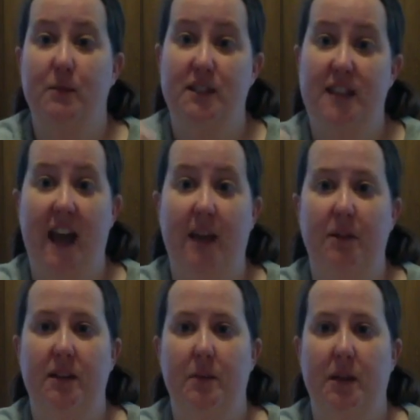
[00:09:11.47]
Just tag me
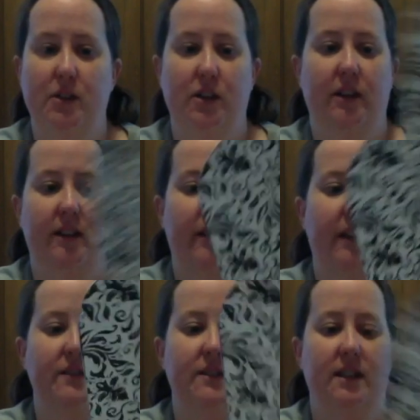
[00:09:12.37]
in the picture because I'd
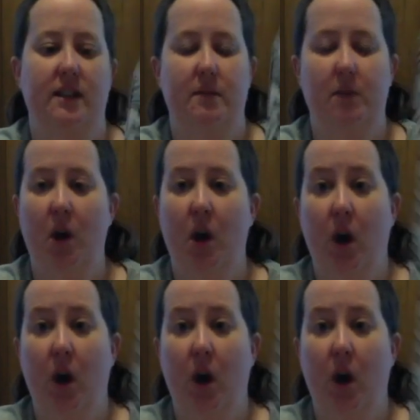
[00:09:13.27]
love to see them.